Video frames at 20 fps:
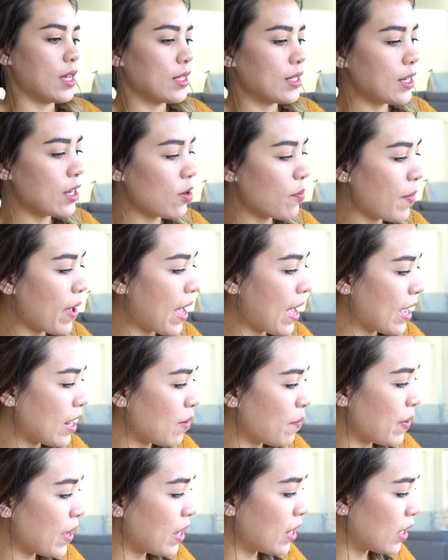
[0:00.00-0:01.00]
Dear Matt
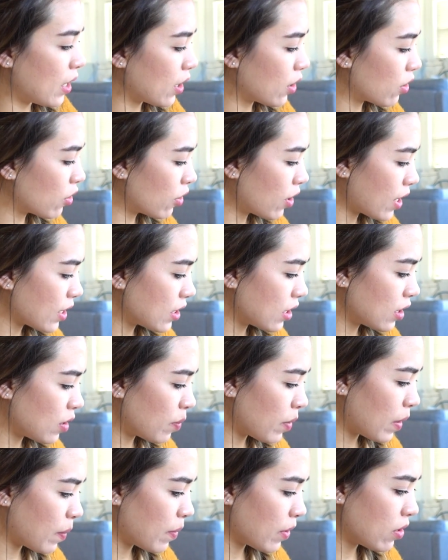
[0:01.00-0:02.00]
and Amanda, congrats on
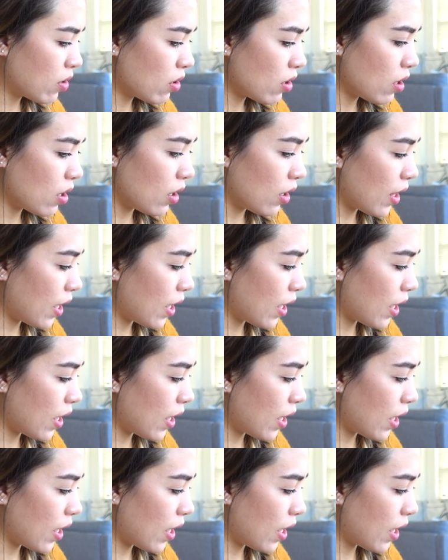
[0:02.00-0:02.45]
the baby girl.